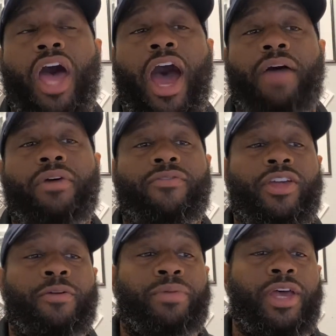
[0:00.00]
I am of
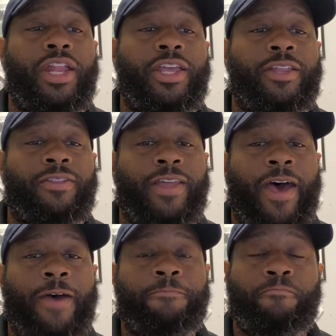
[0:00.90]
the opinion
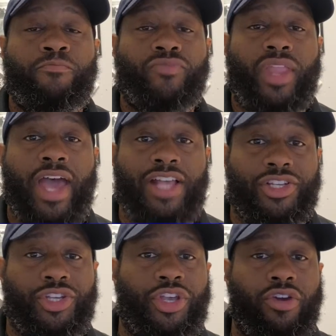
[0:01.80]
that as a
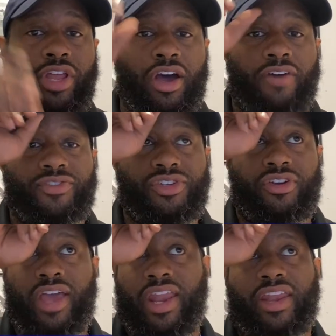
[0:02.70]
security
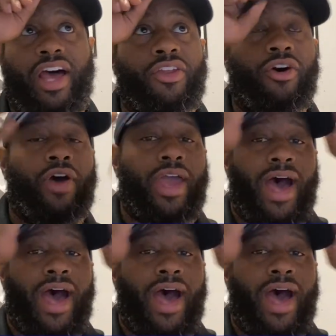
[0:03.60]
officer, and in Illinois,